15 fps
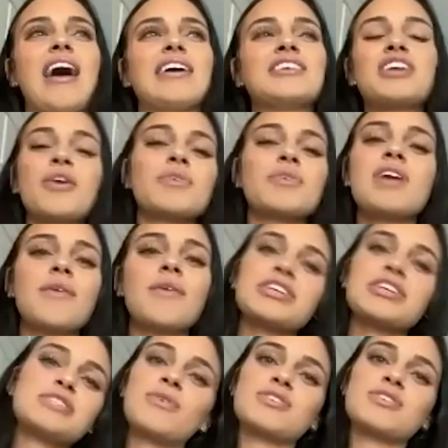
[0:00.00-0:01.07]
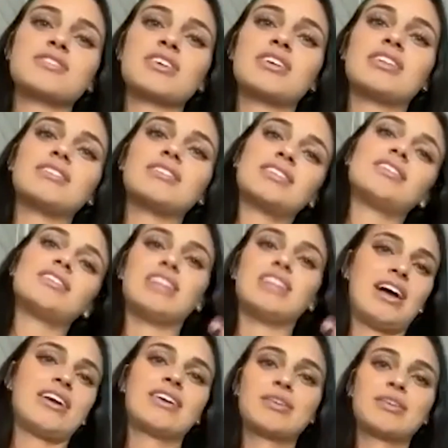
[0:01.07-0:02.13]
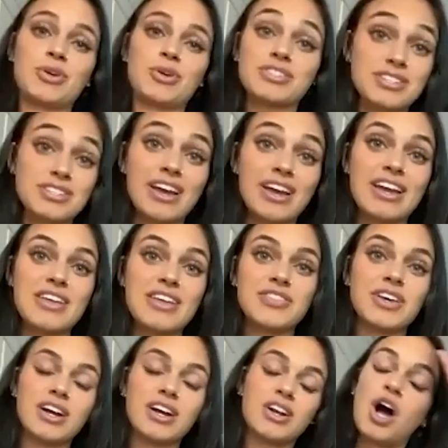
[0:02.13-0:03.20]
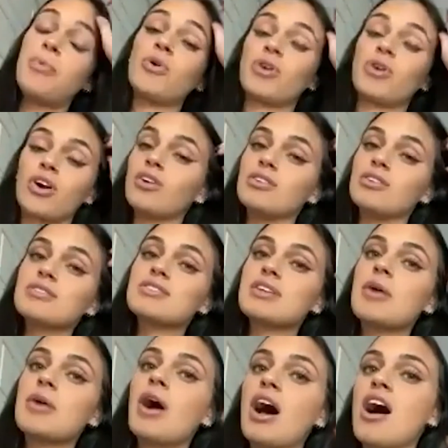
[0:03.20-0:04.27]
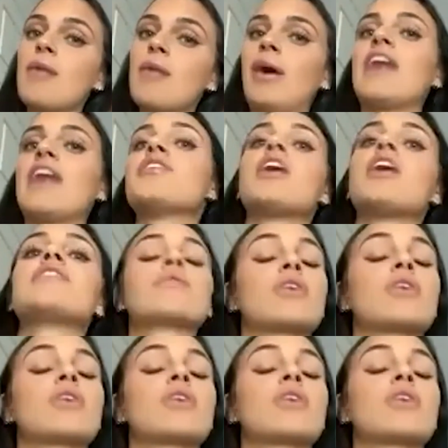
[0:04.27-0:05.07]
You know, we're not really supposed to like, per se, the couple girls. Um, I thought they were